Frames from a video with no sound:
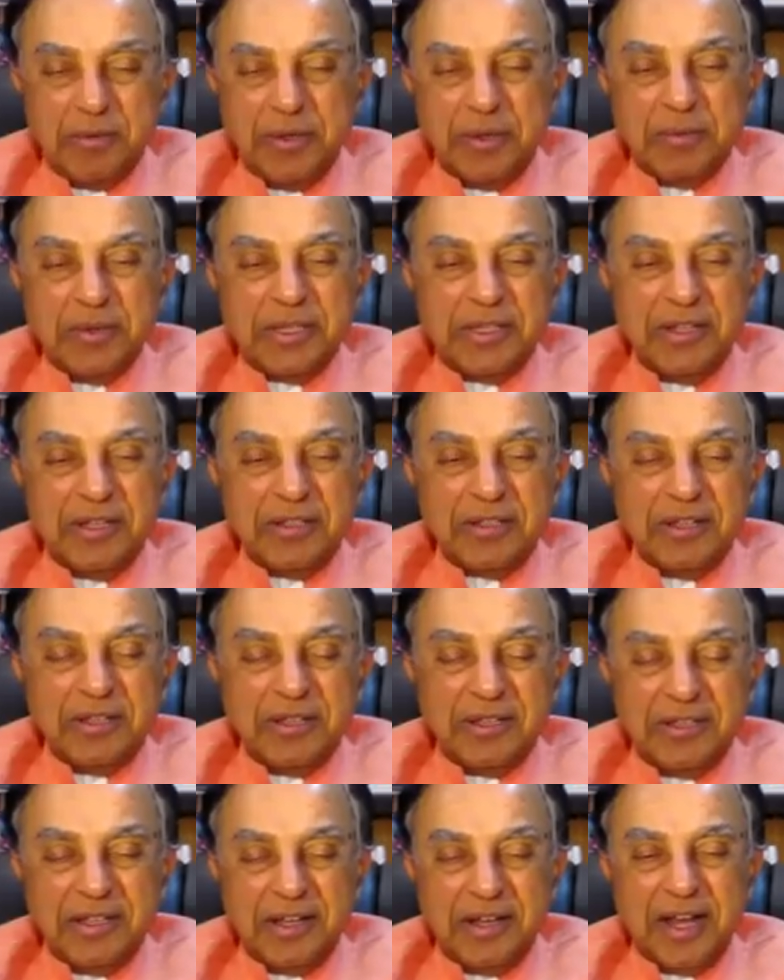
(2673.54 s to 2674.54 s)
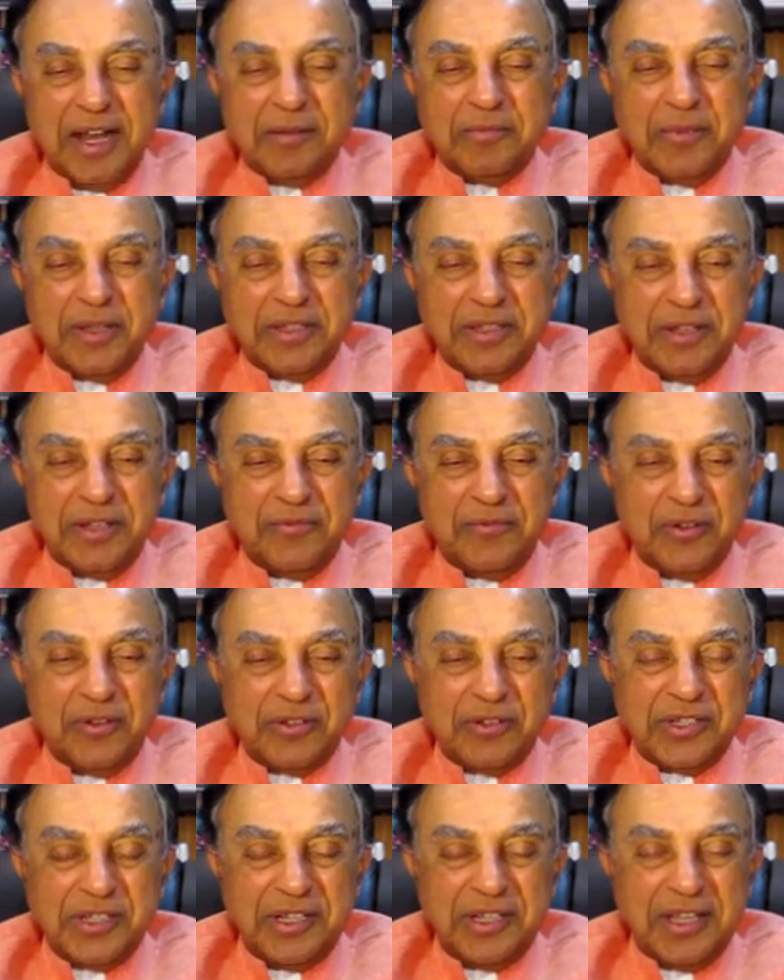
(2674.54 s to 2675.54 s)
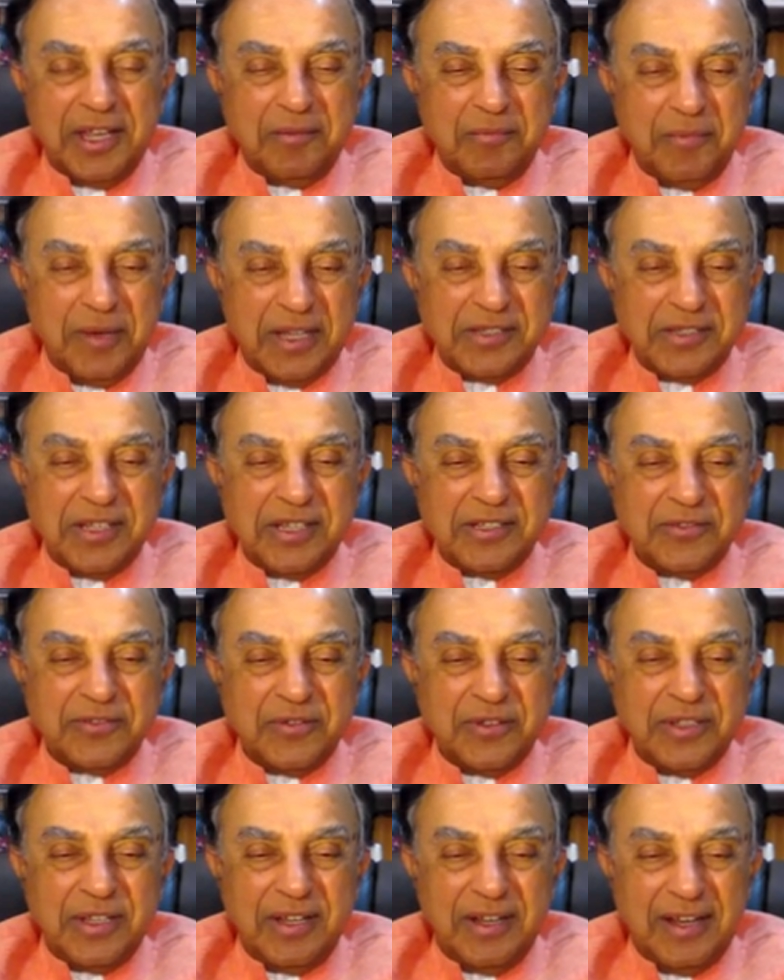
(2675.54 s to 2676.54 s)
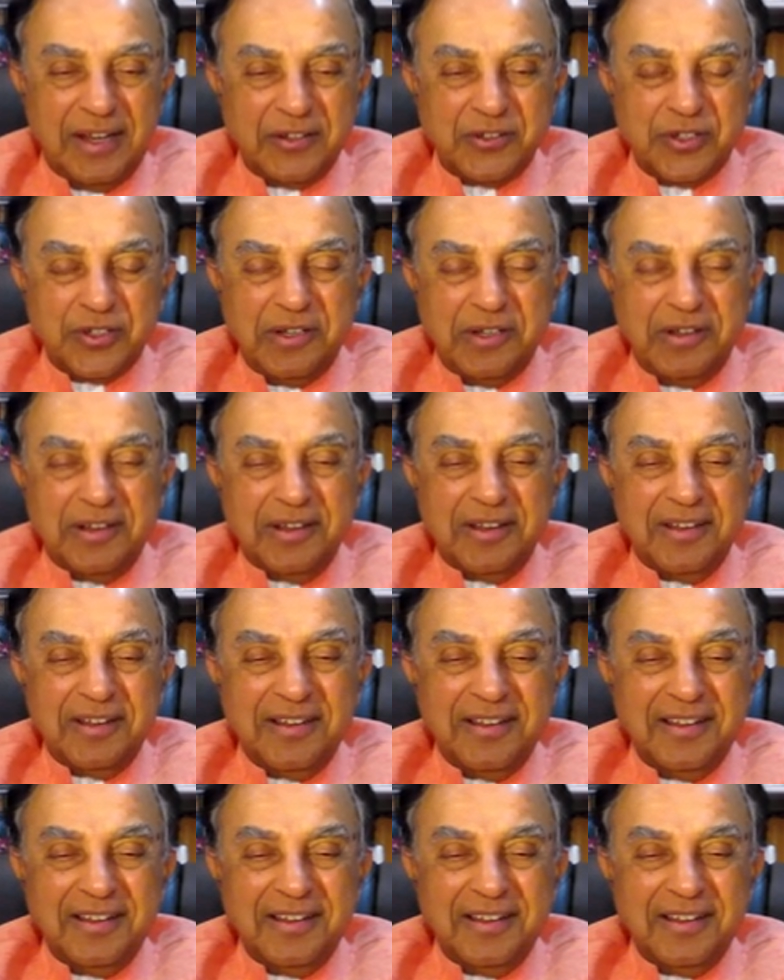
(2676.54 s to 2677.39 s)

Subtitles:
Swami Narayan Mandir for seeking blessings for the election?